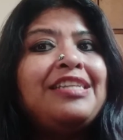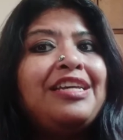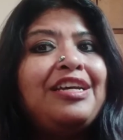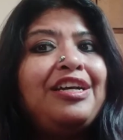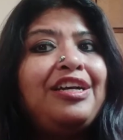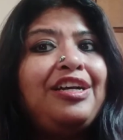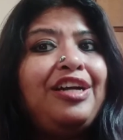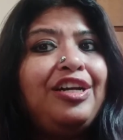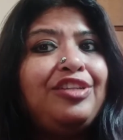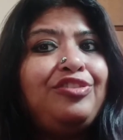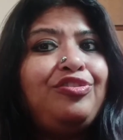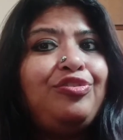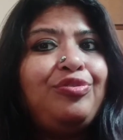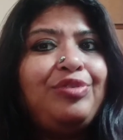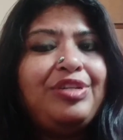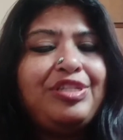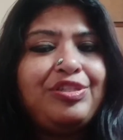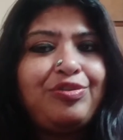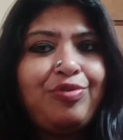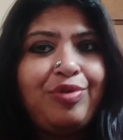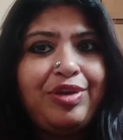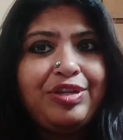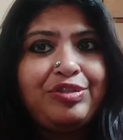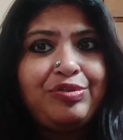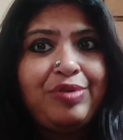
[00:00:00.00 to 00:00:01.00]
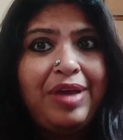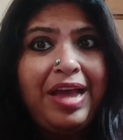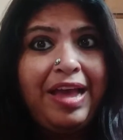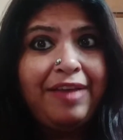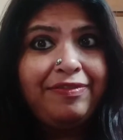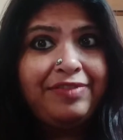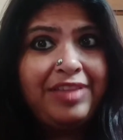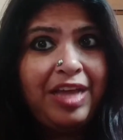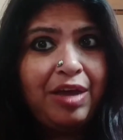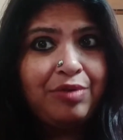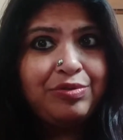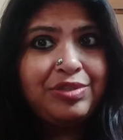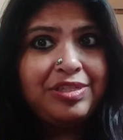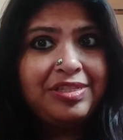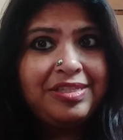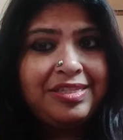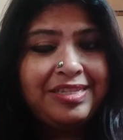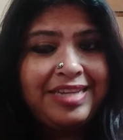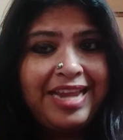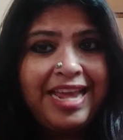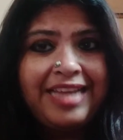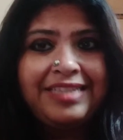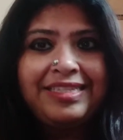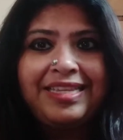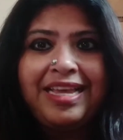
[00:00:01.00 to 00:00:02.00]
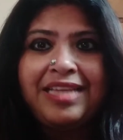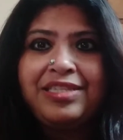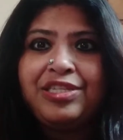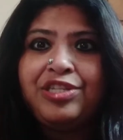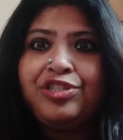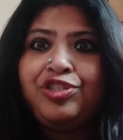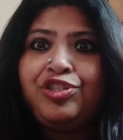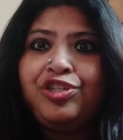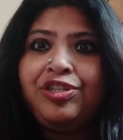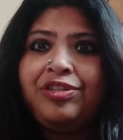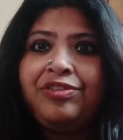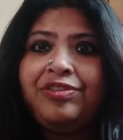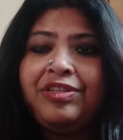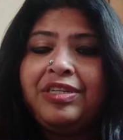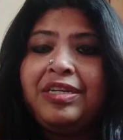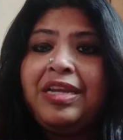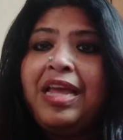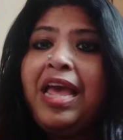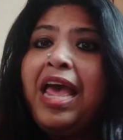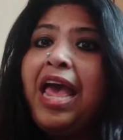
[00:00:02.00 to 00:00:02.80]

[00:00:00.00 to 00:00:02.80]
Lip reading: Kadru is going to have 1,000 snakes as her children,